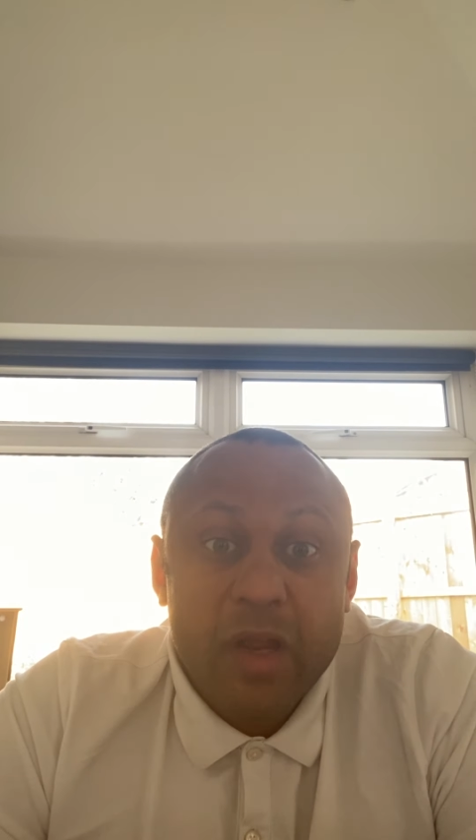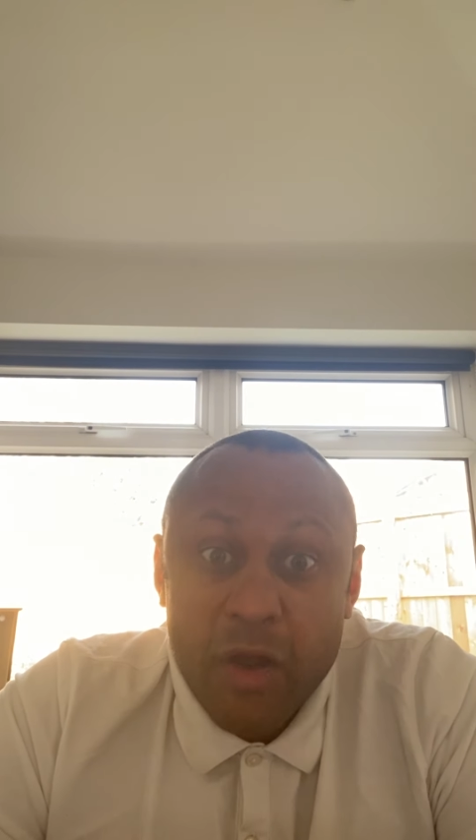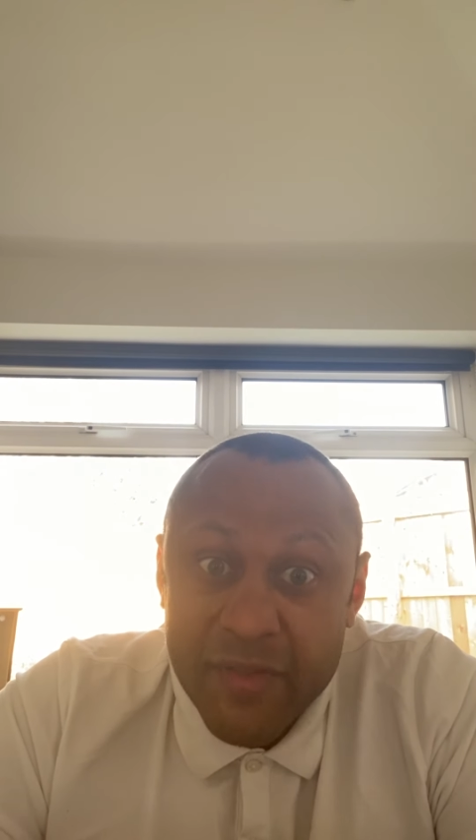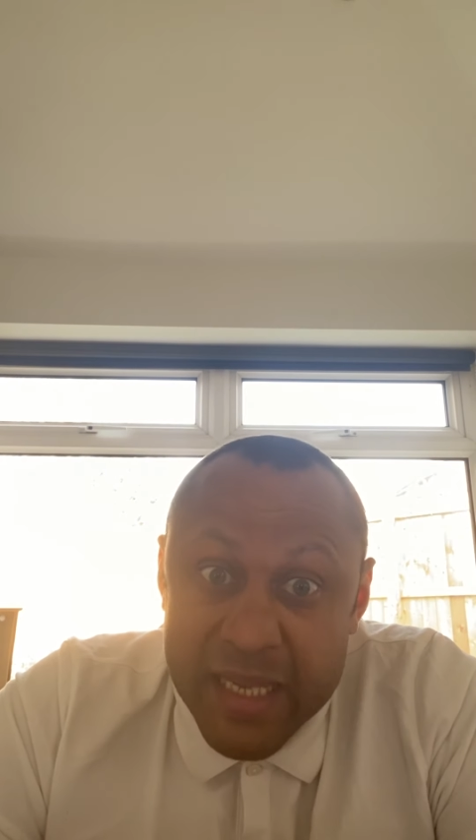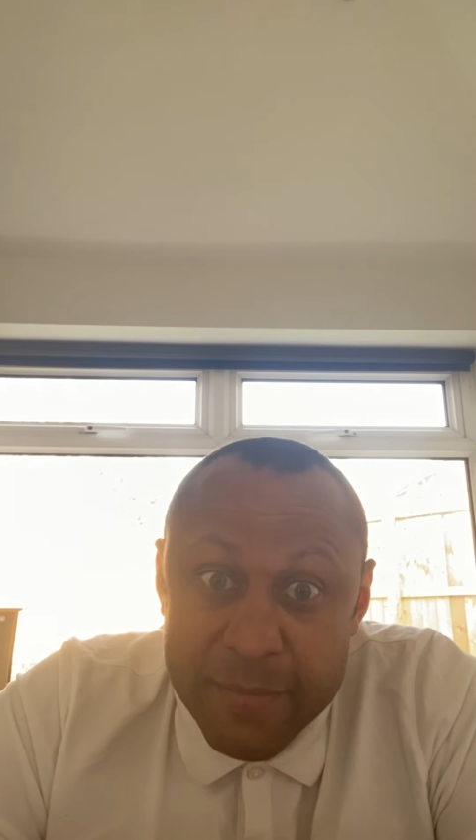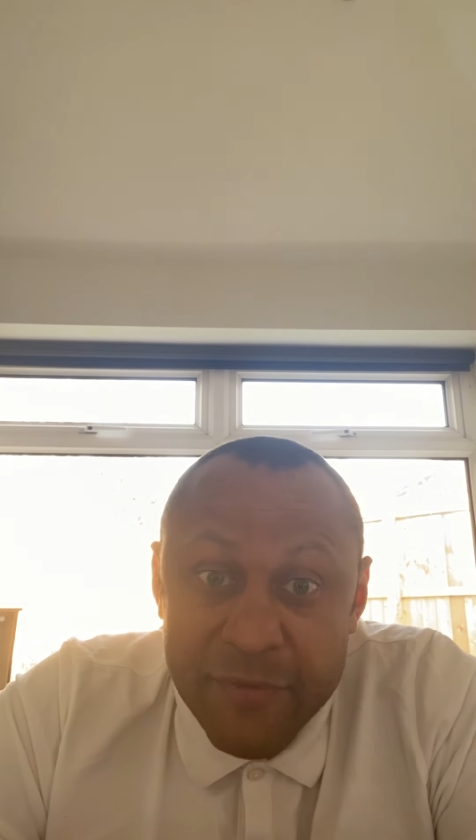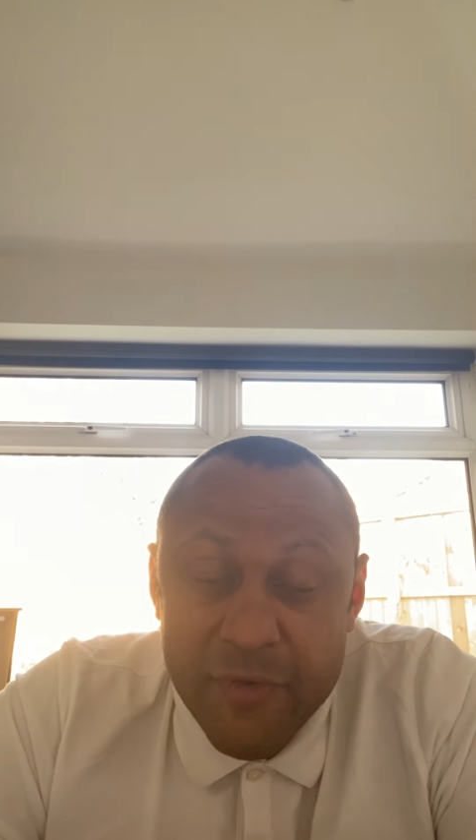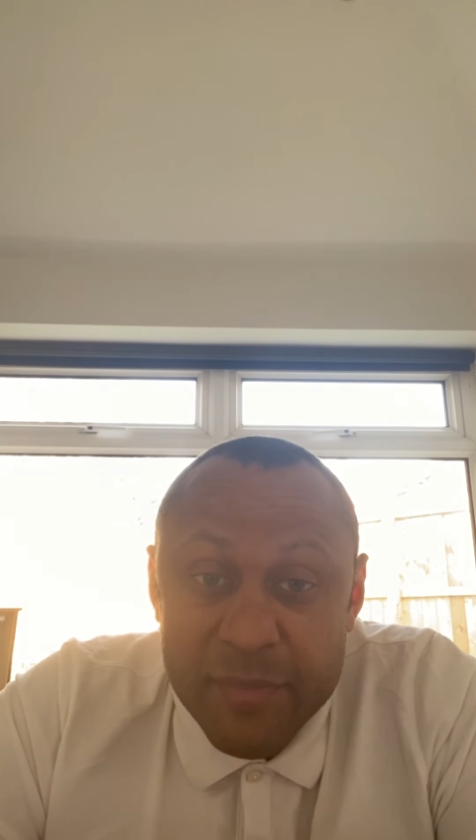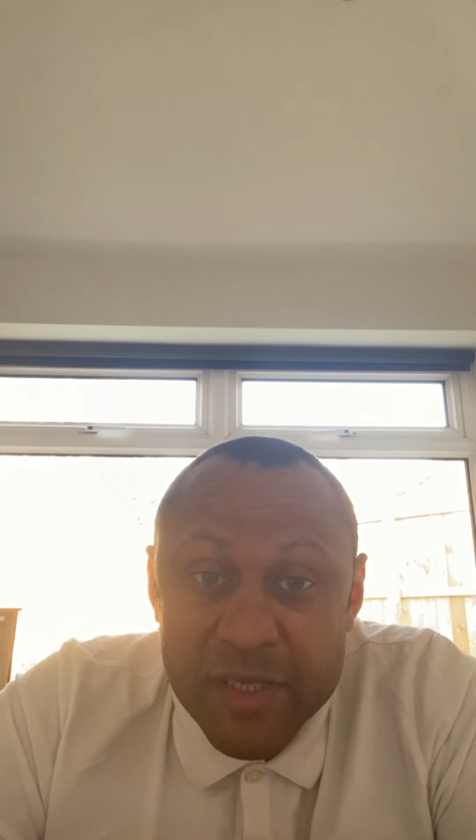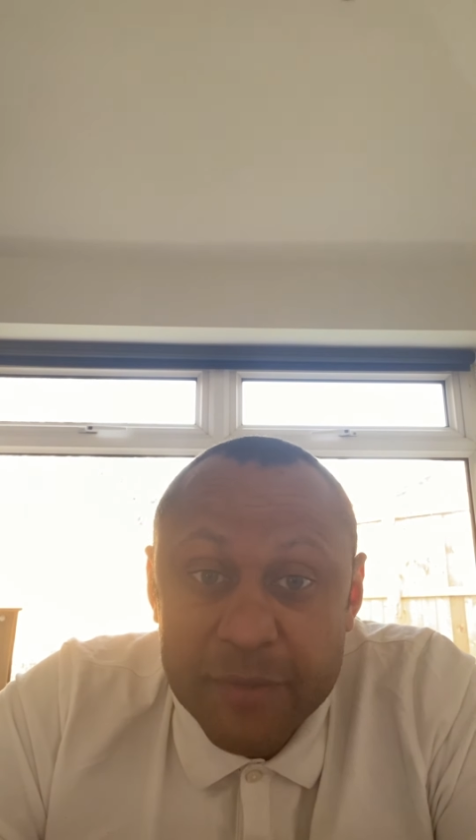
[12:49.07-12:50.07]
and they keep it
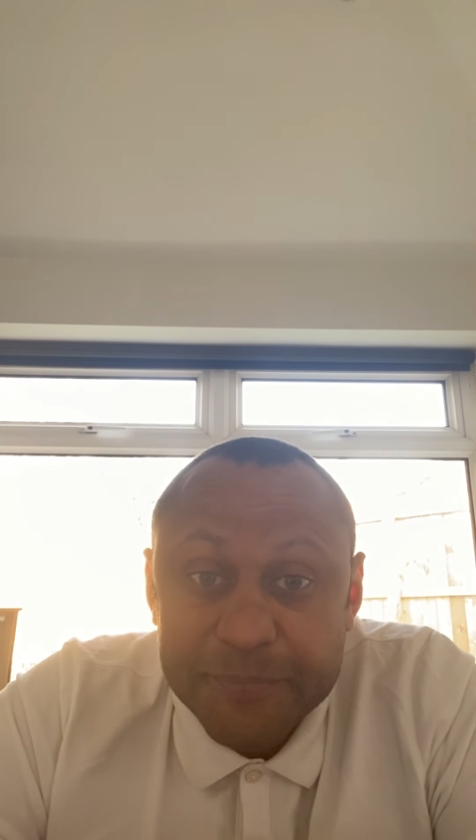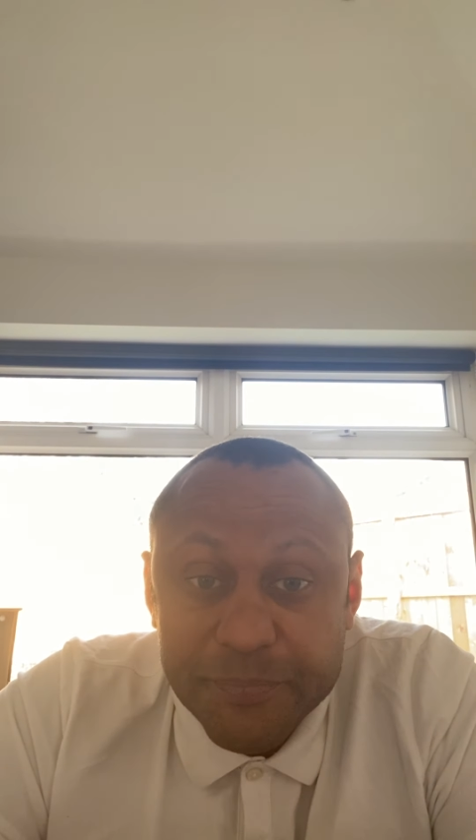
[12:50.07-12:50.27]
from you.